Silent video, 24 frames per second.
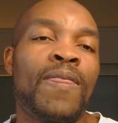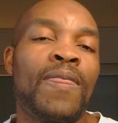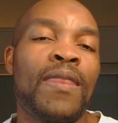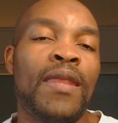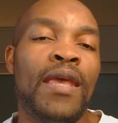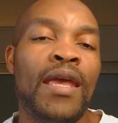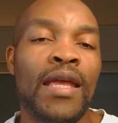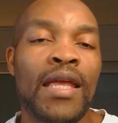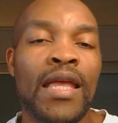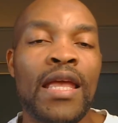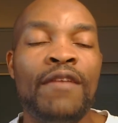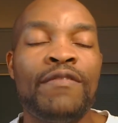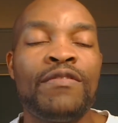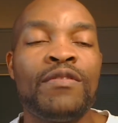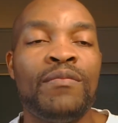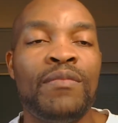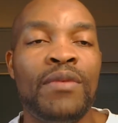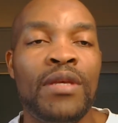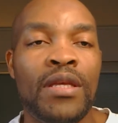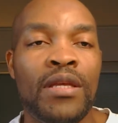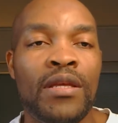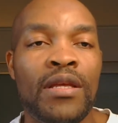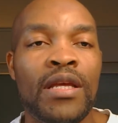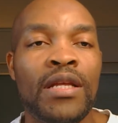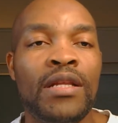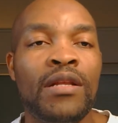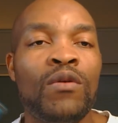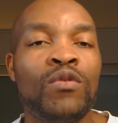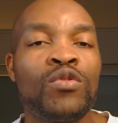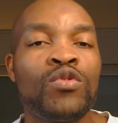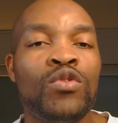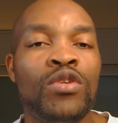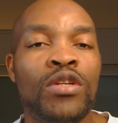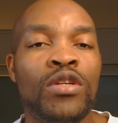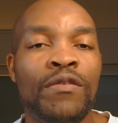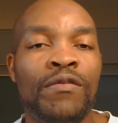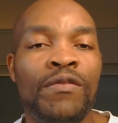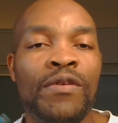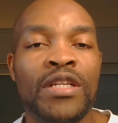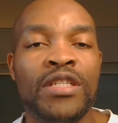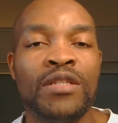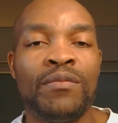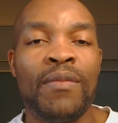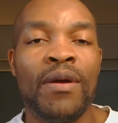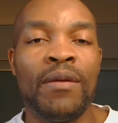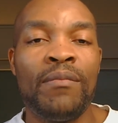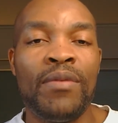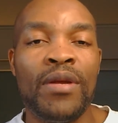it also refresh
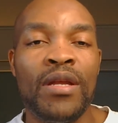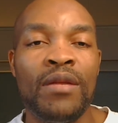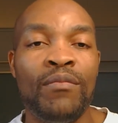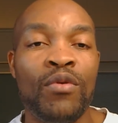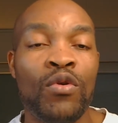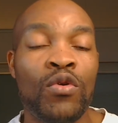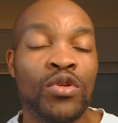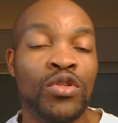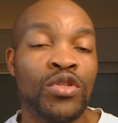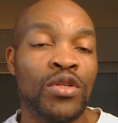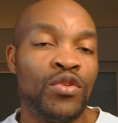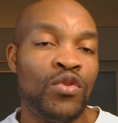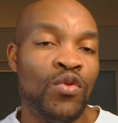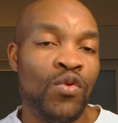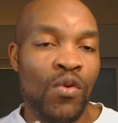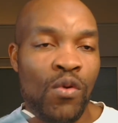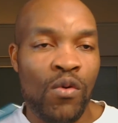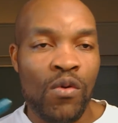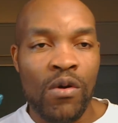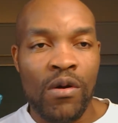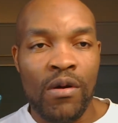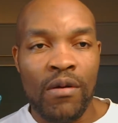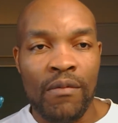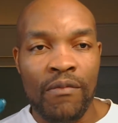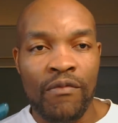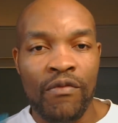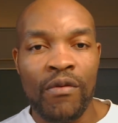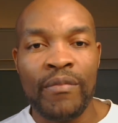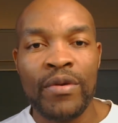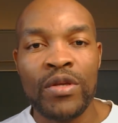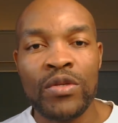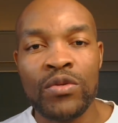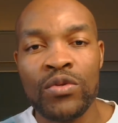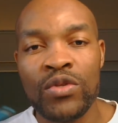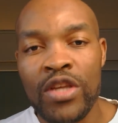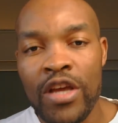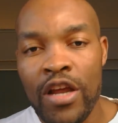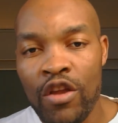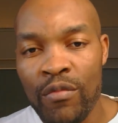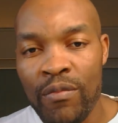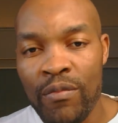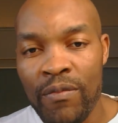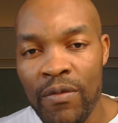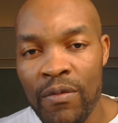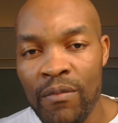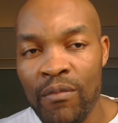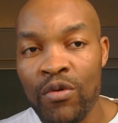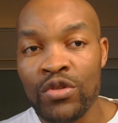my brain, because for me to tell
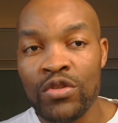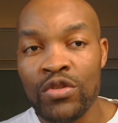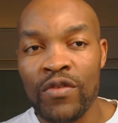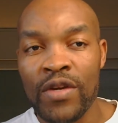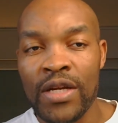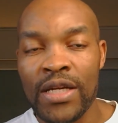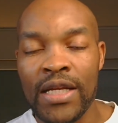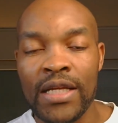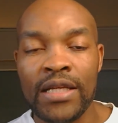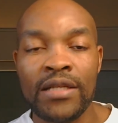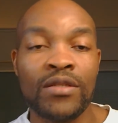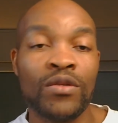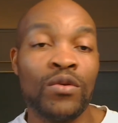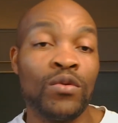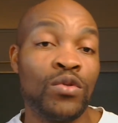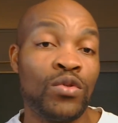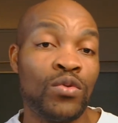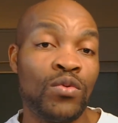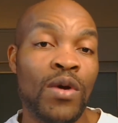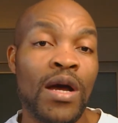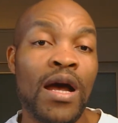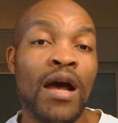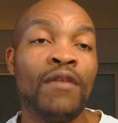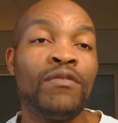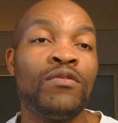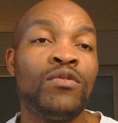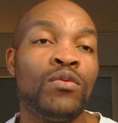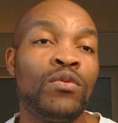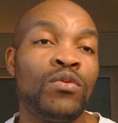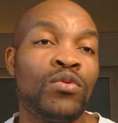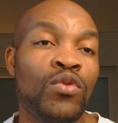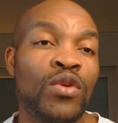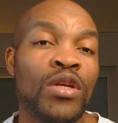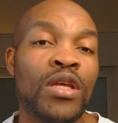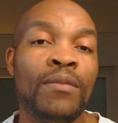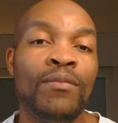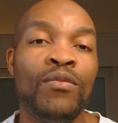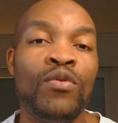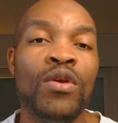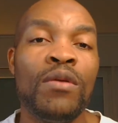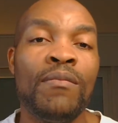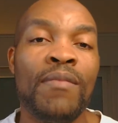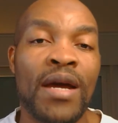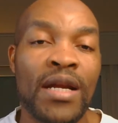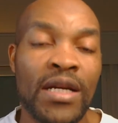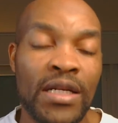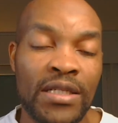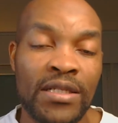people most of the things, also I have to also keep doing
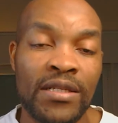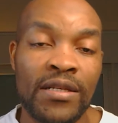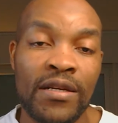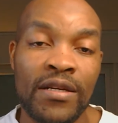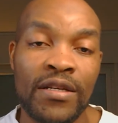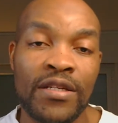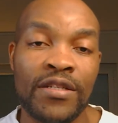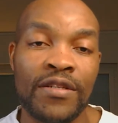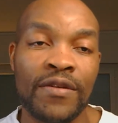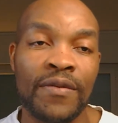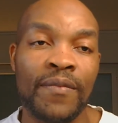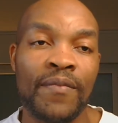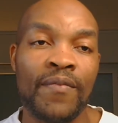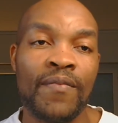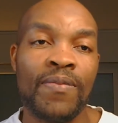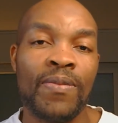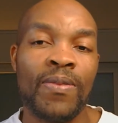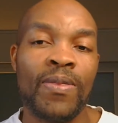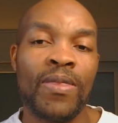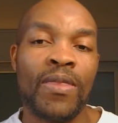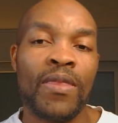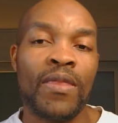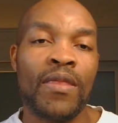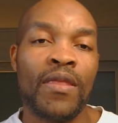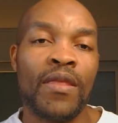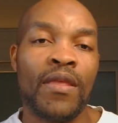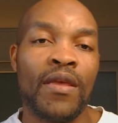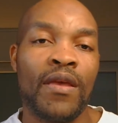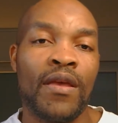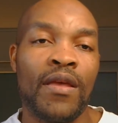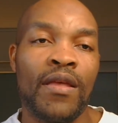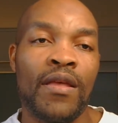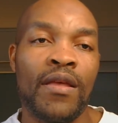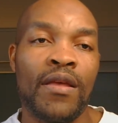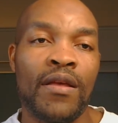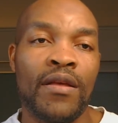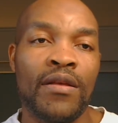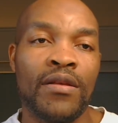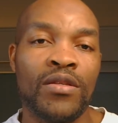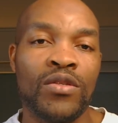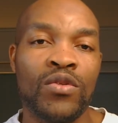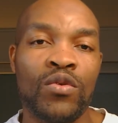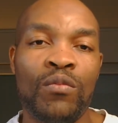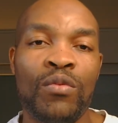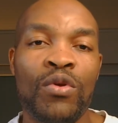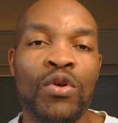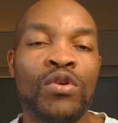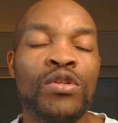my research. So
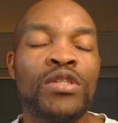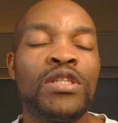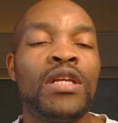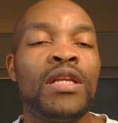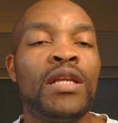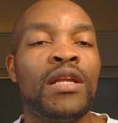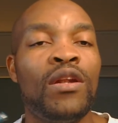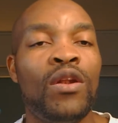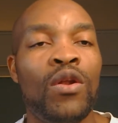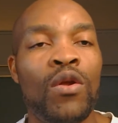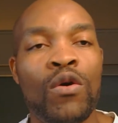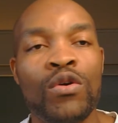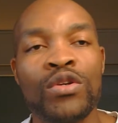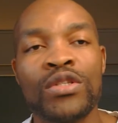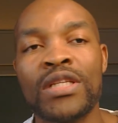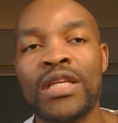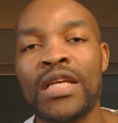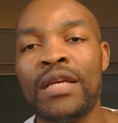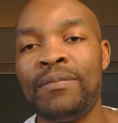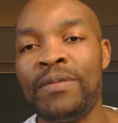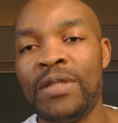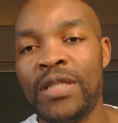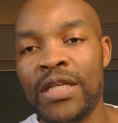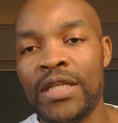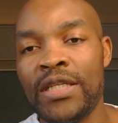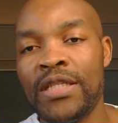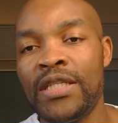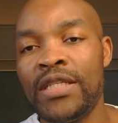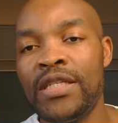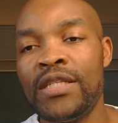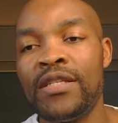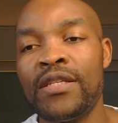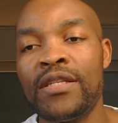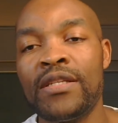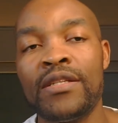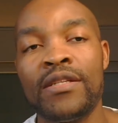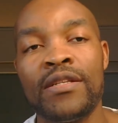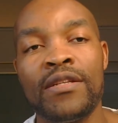because the laws keep changing,